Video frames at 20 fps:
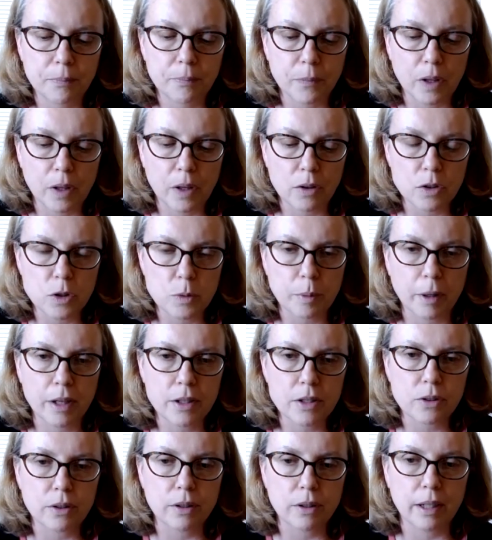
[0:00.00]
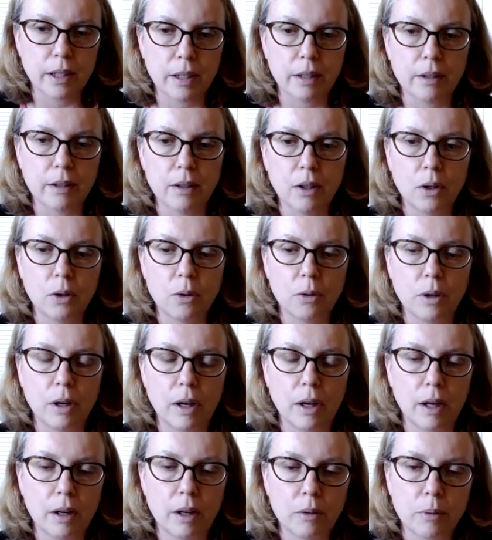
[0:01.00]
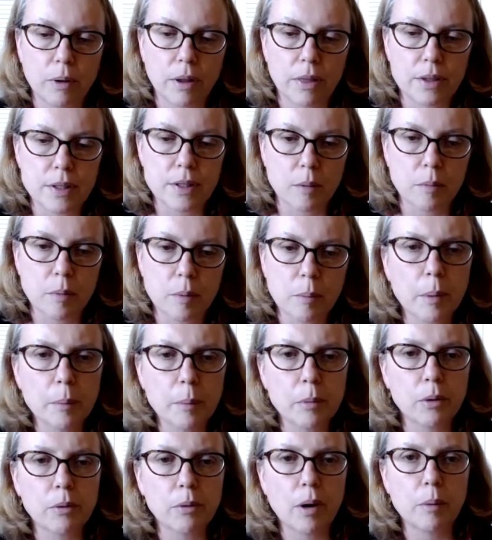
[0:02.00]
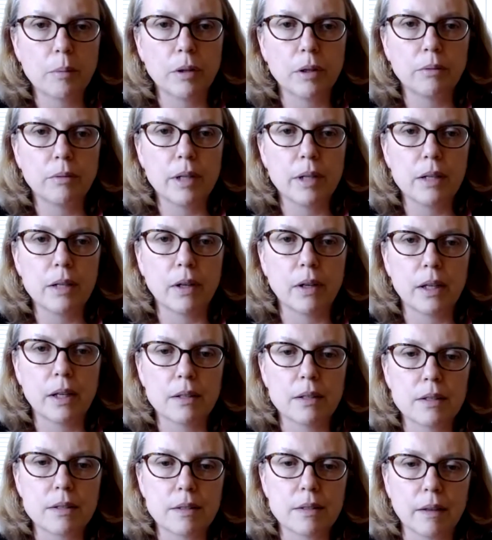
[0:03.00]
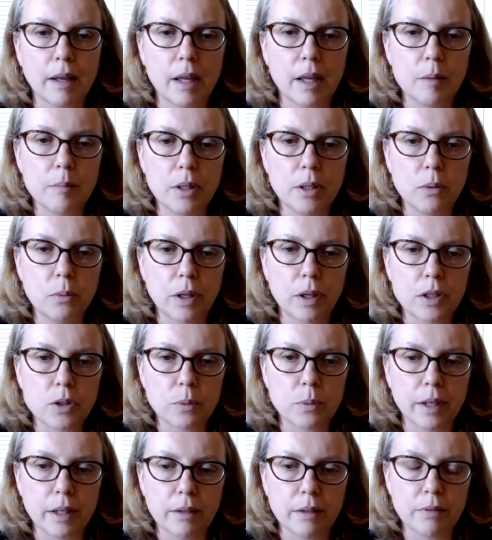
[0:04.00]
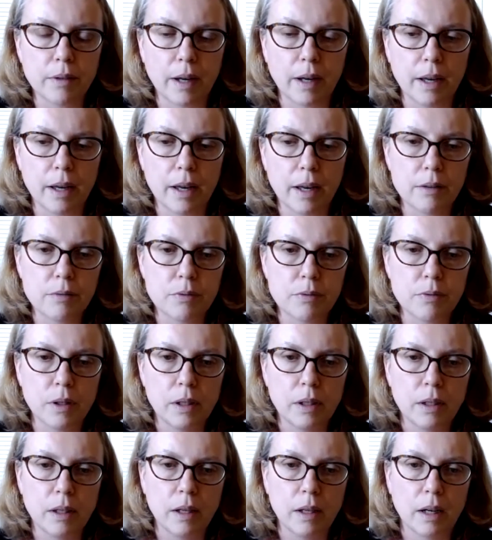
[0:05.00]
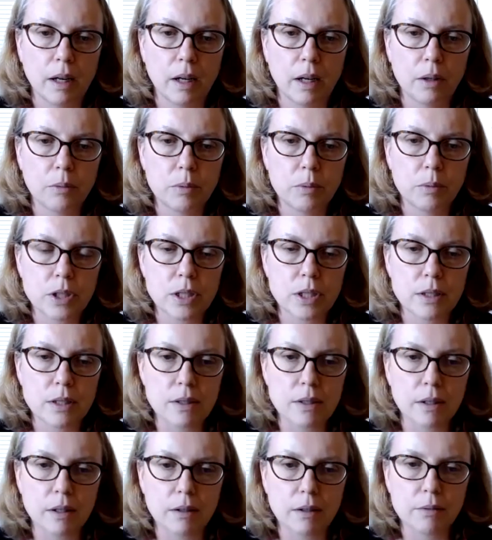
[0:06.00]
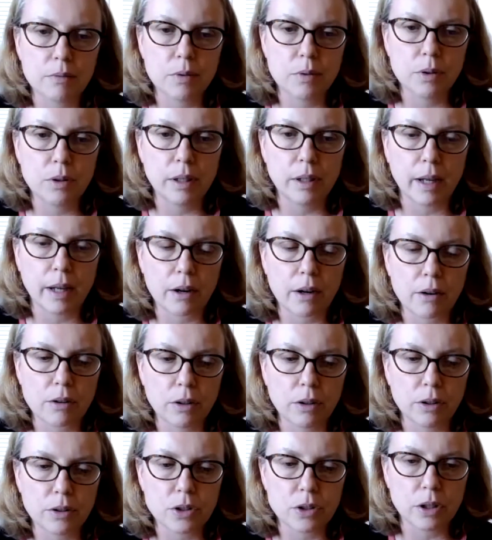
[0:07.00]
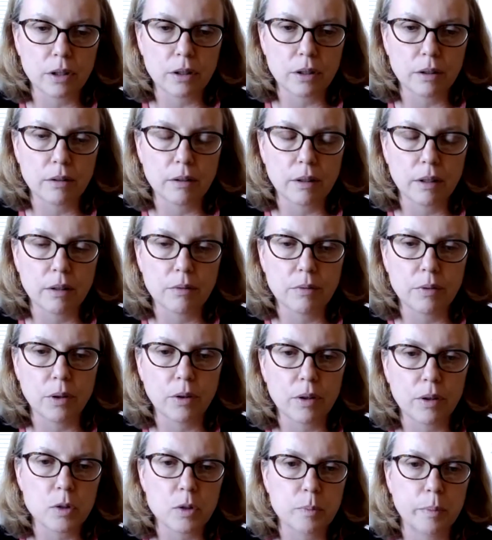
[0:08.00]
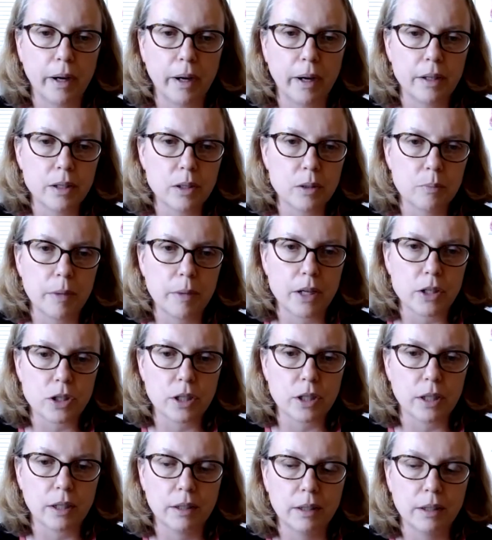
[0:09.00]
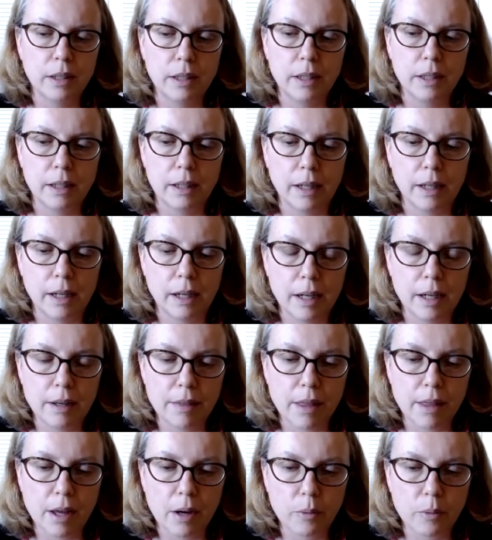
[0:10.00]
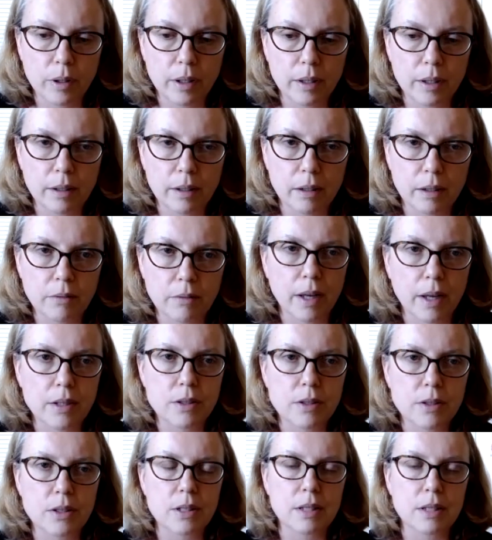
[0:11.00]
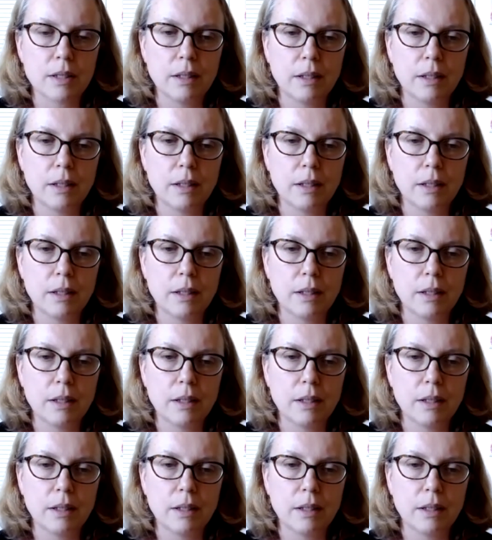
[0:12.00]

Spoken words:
co-sponsoring with Assembly Member Robert Rivas, AB 125, which is a food and agriculture focused bond measure that would invest